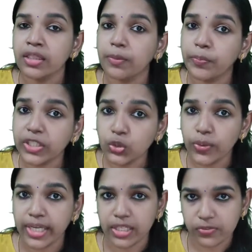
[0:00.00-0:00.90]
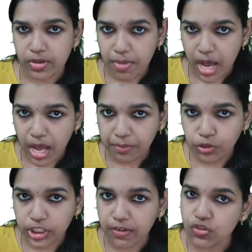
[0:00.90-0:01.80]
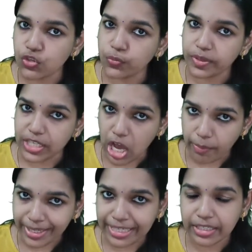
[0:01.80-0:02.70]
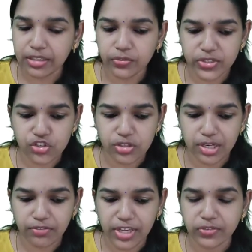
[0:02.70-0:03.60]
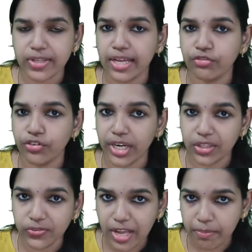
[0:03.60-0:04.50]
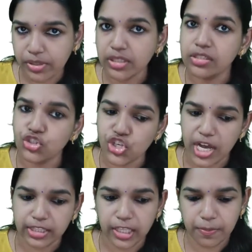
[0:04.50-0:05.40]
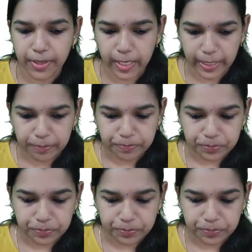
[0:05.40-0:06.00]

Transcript: The prithvi is the mahabhuta which is predominant in such dravyas and for example jadi bhala